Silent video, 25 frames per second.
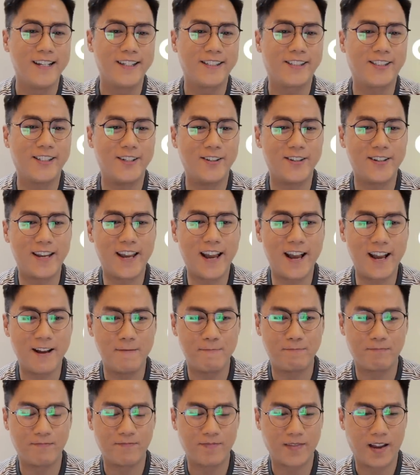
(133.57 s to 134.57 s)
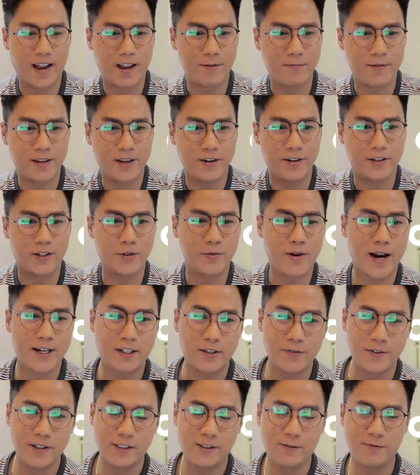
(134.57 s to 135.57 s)
So yeah, I'm here to
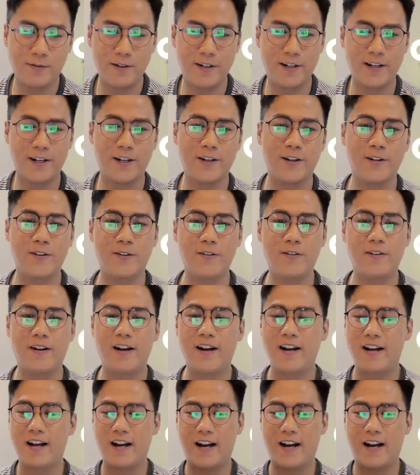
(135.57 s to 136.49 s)
react to this video.